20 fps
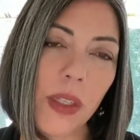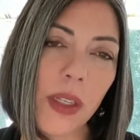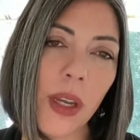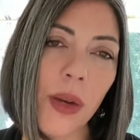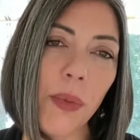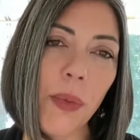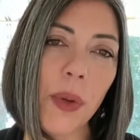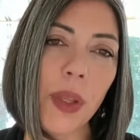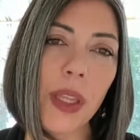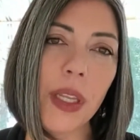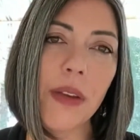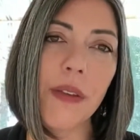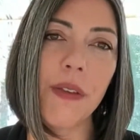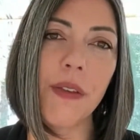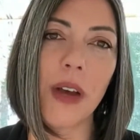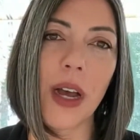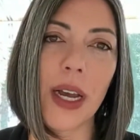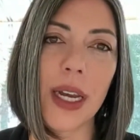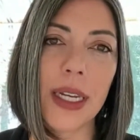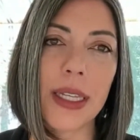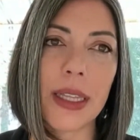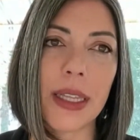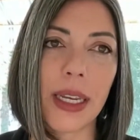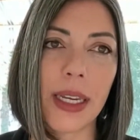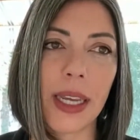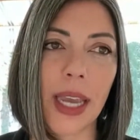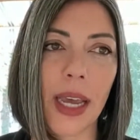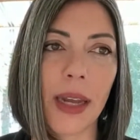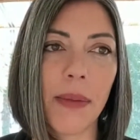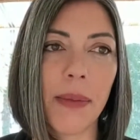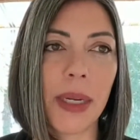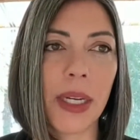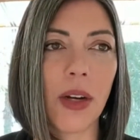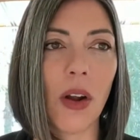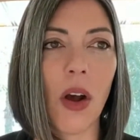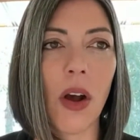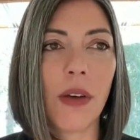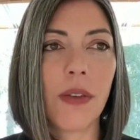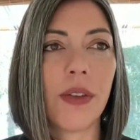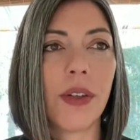I really find that ketamine
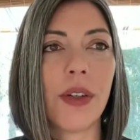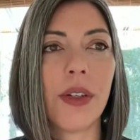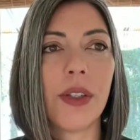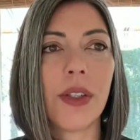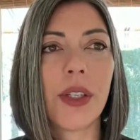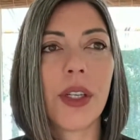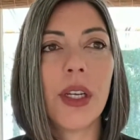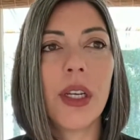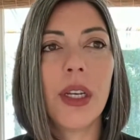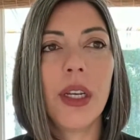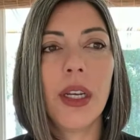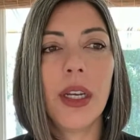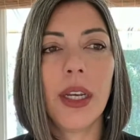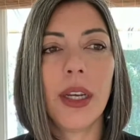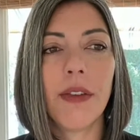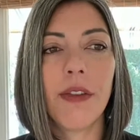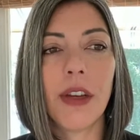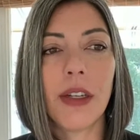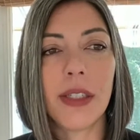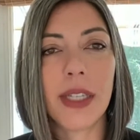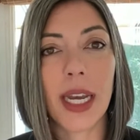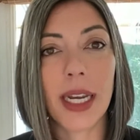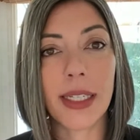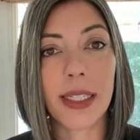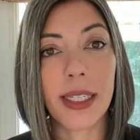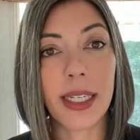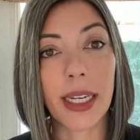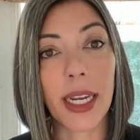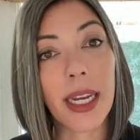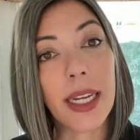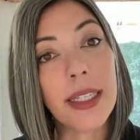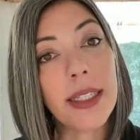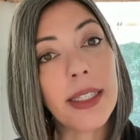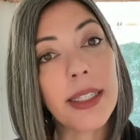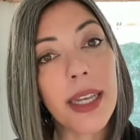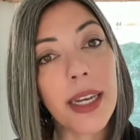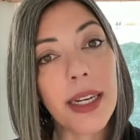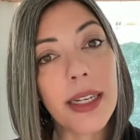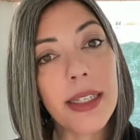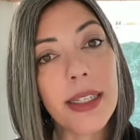offers fantastic
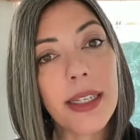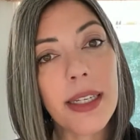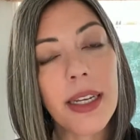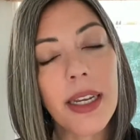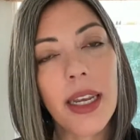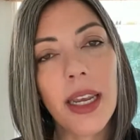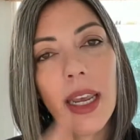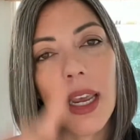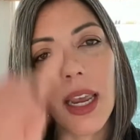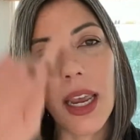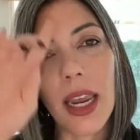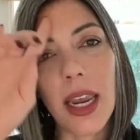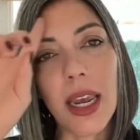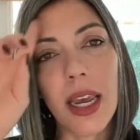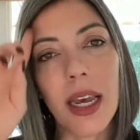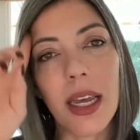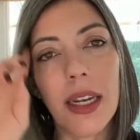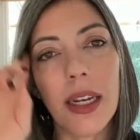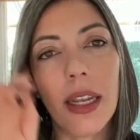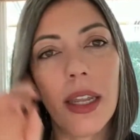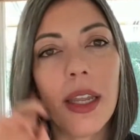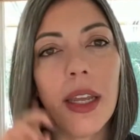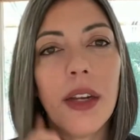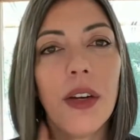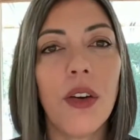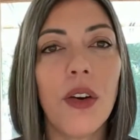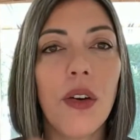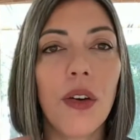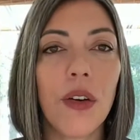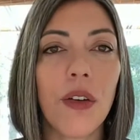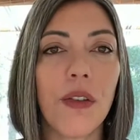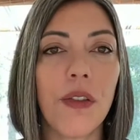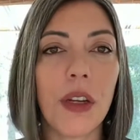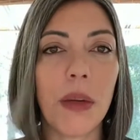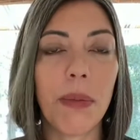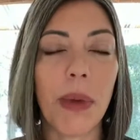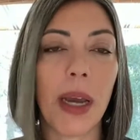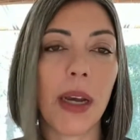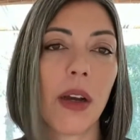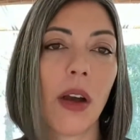insight, and that
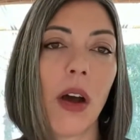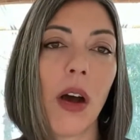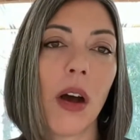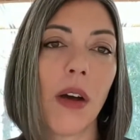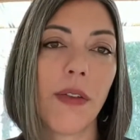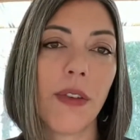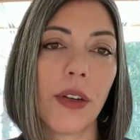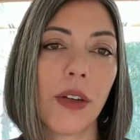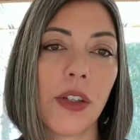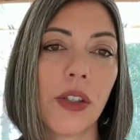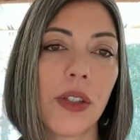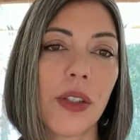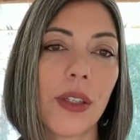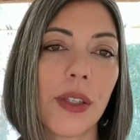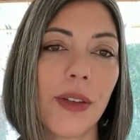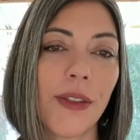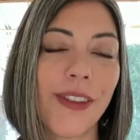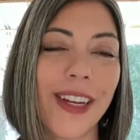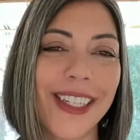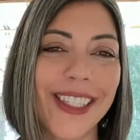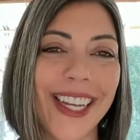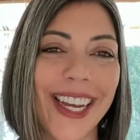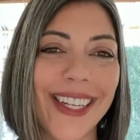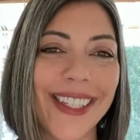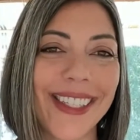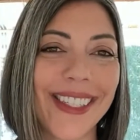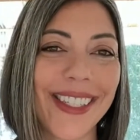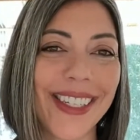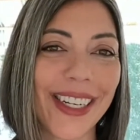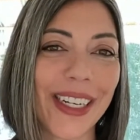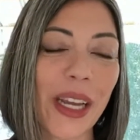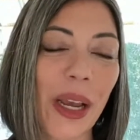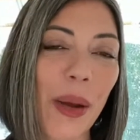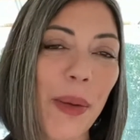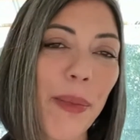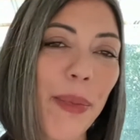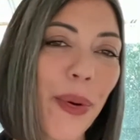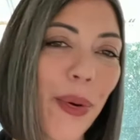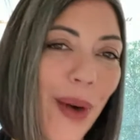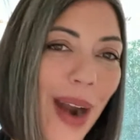neurofeedback offers fantastic
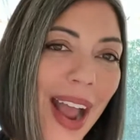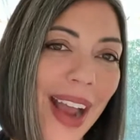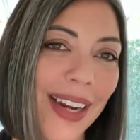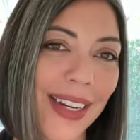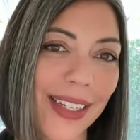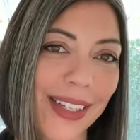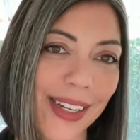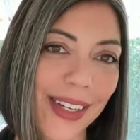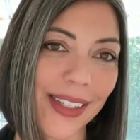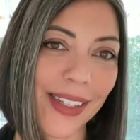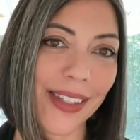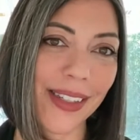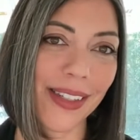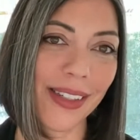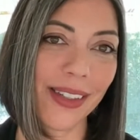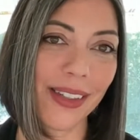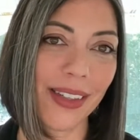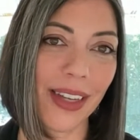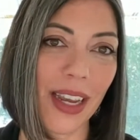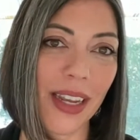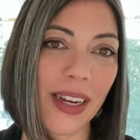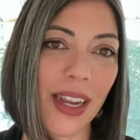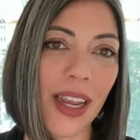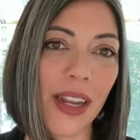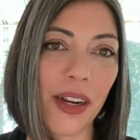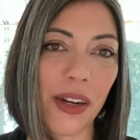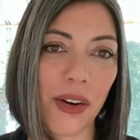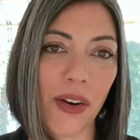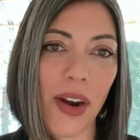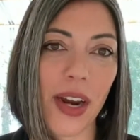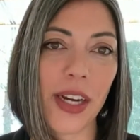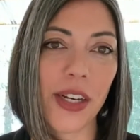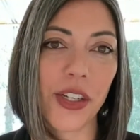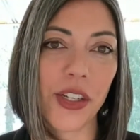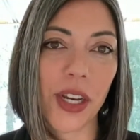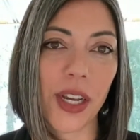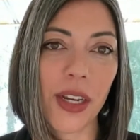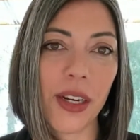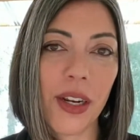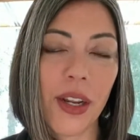practice and
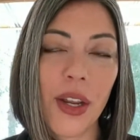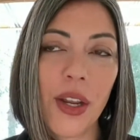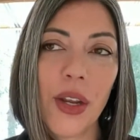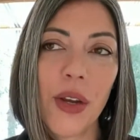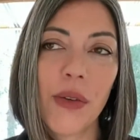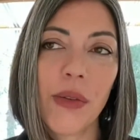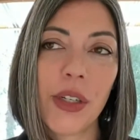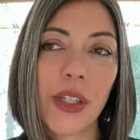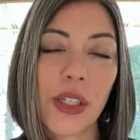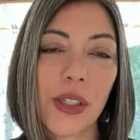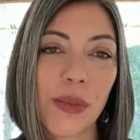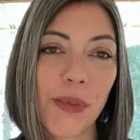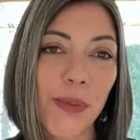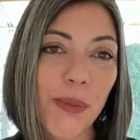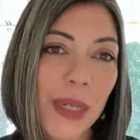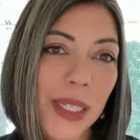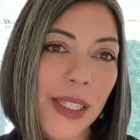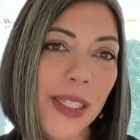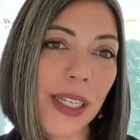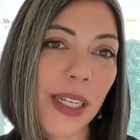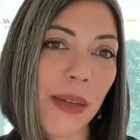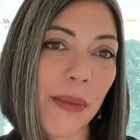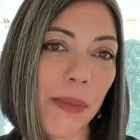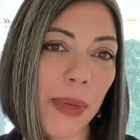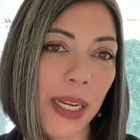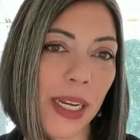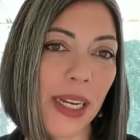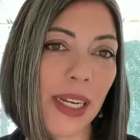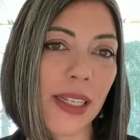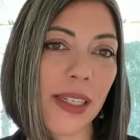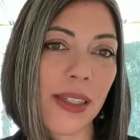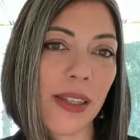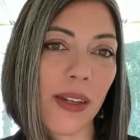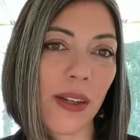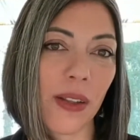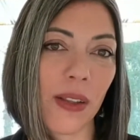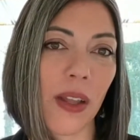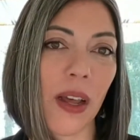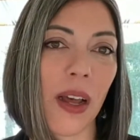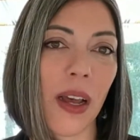integration, which is missing piece a
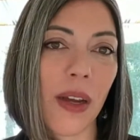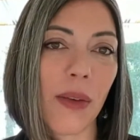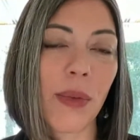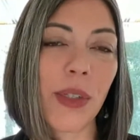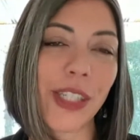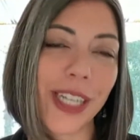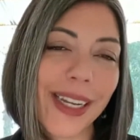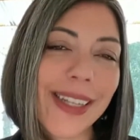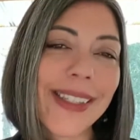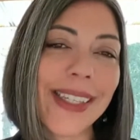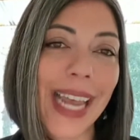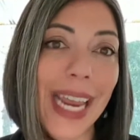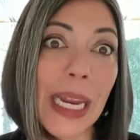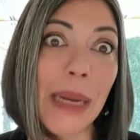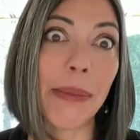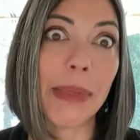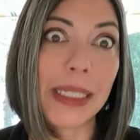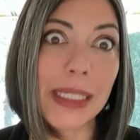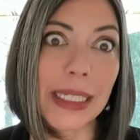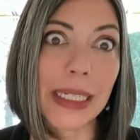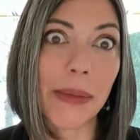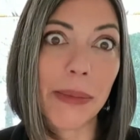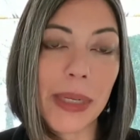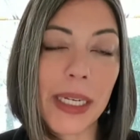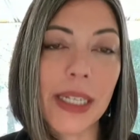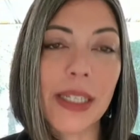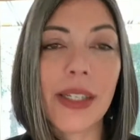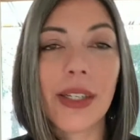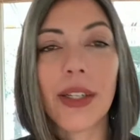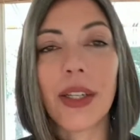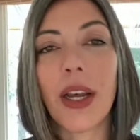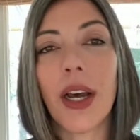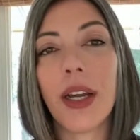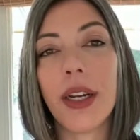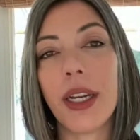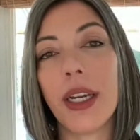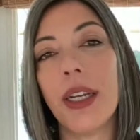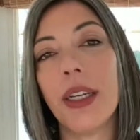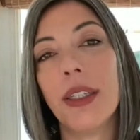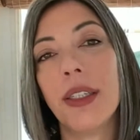lot, which is a missing piece a
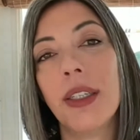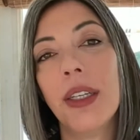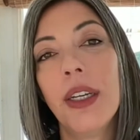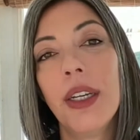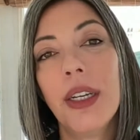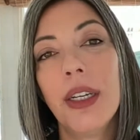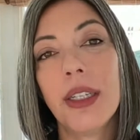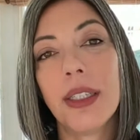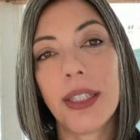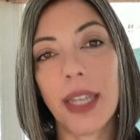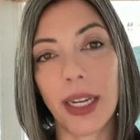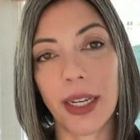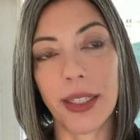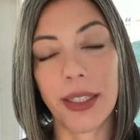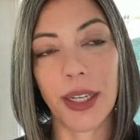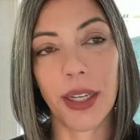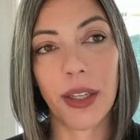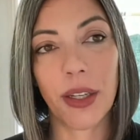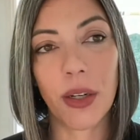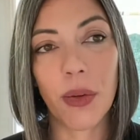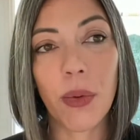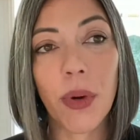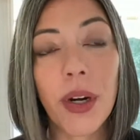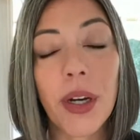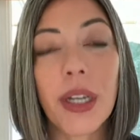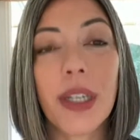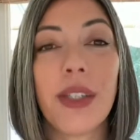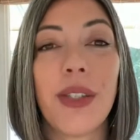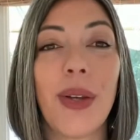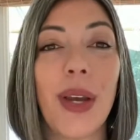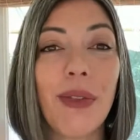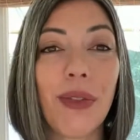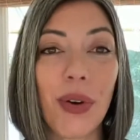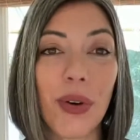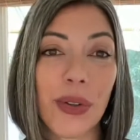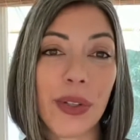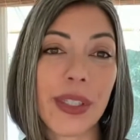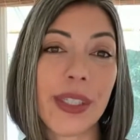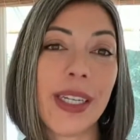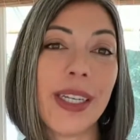lot in psychedelic work, is you have
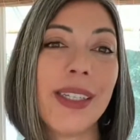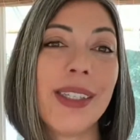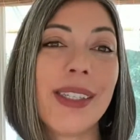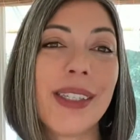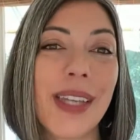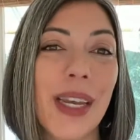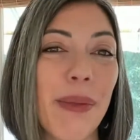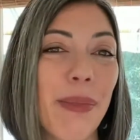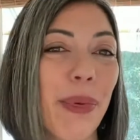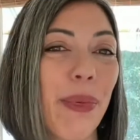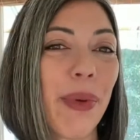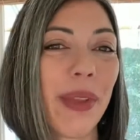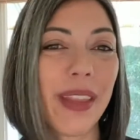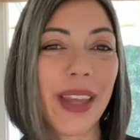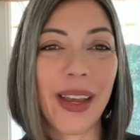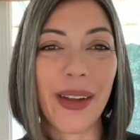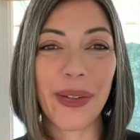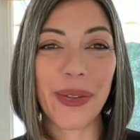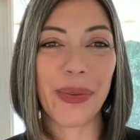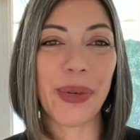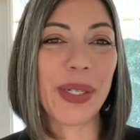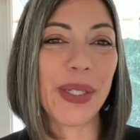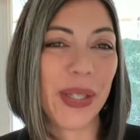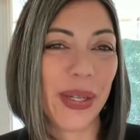all this insight, but what the hell do I